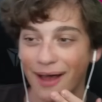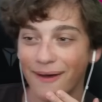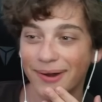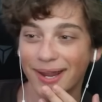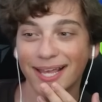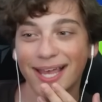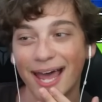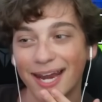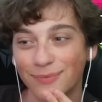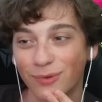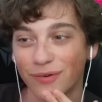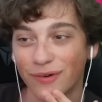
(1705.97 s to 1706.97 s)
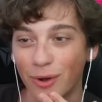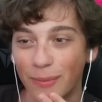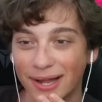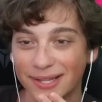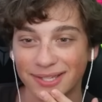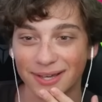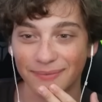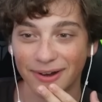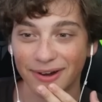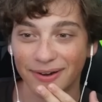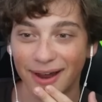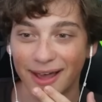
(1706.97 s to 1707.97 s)
now I want to like add in more robots
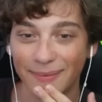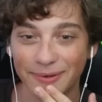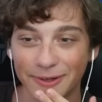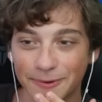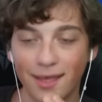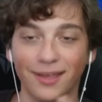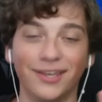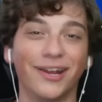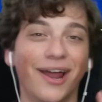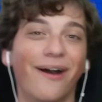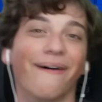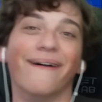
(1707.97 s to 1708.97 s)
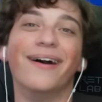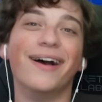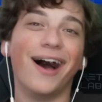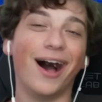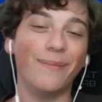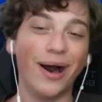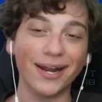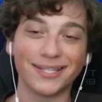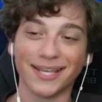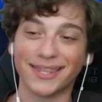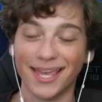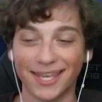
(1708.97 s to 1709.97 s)
somewhere. Crap. You know, I'm
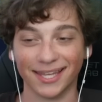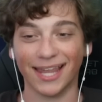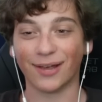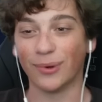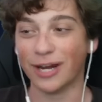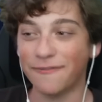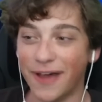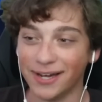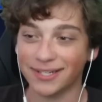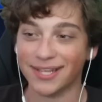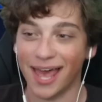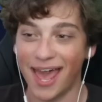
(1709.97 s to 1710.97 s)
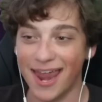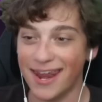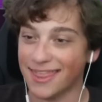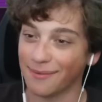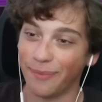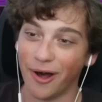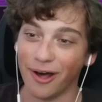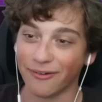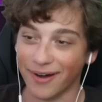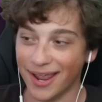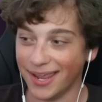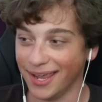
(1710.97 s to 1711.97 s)
honestly thinking like, what if I just end the ball
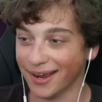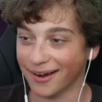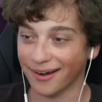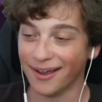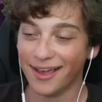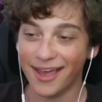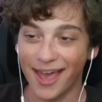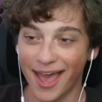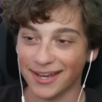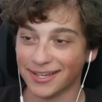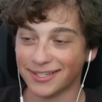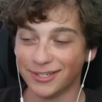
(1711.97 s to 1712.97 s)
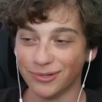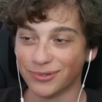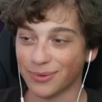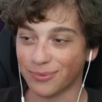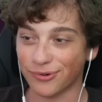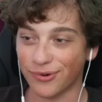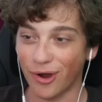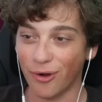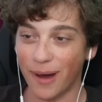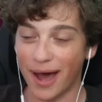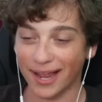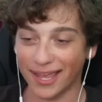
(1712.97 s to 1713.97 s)
right here and just do some
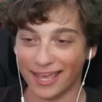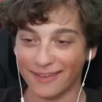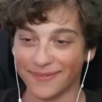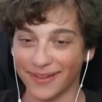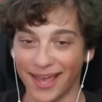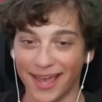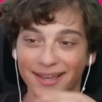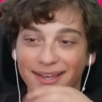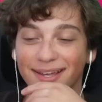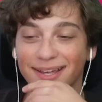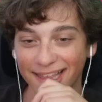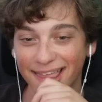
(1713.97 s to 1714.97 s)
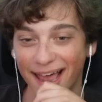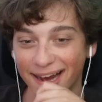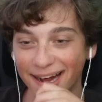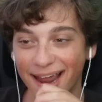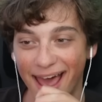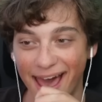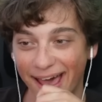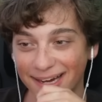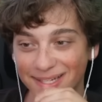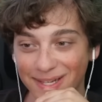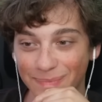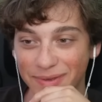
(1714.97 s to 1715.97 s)
robot gameplay? Like that could
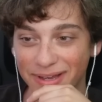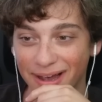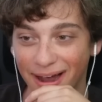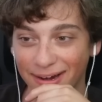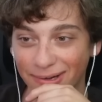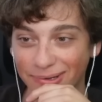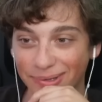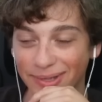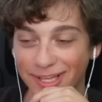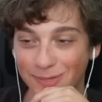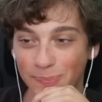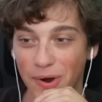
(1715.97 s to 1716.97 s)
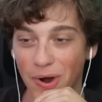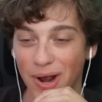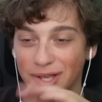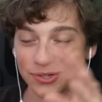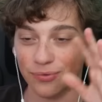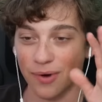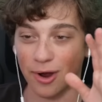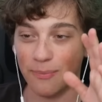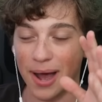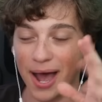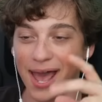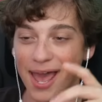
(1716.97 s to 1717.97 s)
actually be kind of cool. This part as a
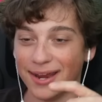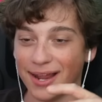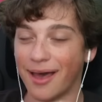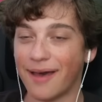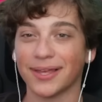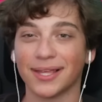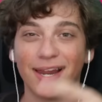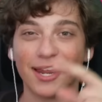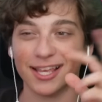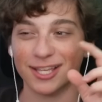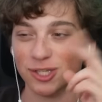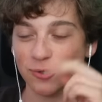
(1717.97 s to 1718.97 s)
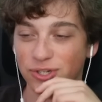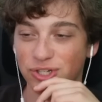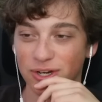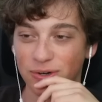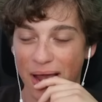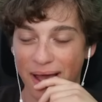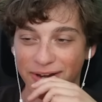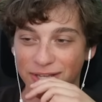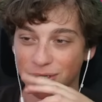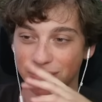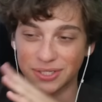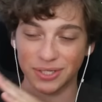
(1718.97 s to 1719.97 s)
robot, and I'll have like a lot of like switching gravity,
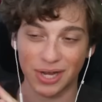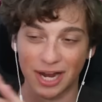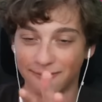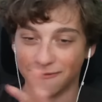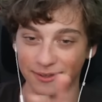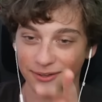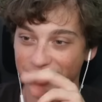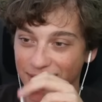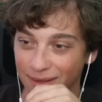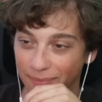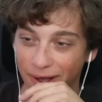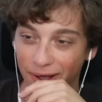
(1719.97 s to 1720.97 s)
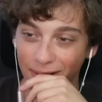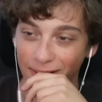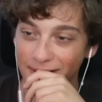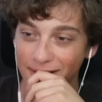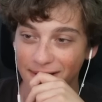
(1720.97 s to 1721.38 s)
so it still kind of feels like the ball.